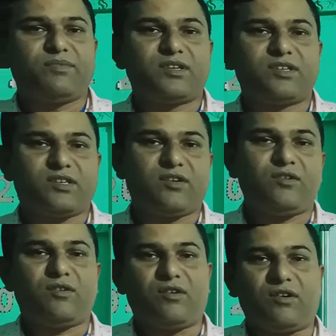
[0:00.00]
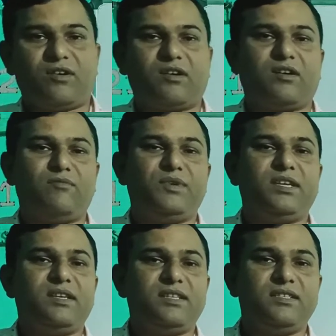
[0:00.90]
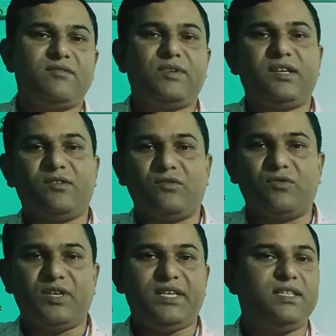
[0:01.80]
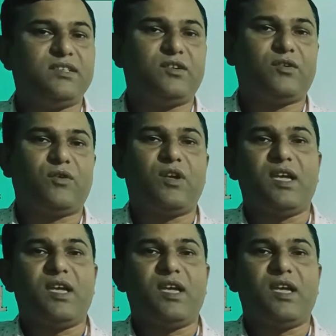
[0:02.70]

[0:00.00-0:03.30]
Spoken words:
for sorrow or coming in enjoyment, going in sorrow.